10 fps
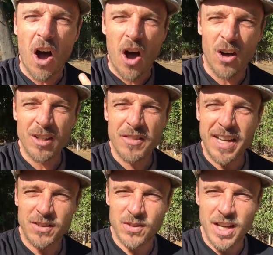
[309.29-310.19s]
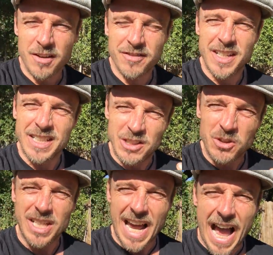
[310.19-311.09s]
All of that stuff you
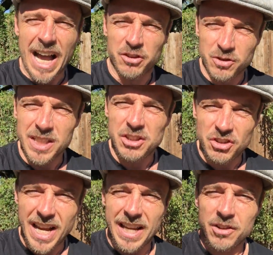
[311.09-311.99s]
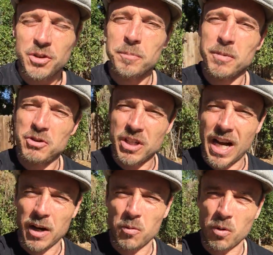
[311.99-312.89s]
can actually change, but you
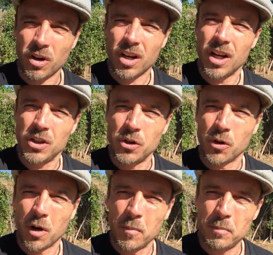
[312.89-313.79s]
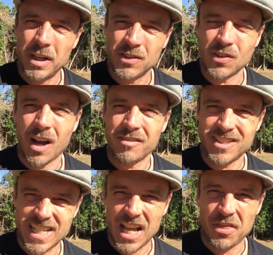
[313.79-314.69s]
gotta work your buns off
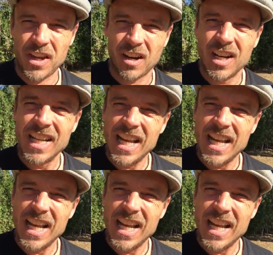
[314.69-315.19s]
to get there.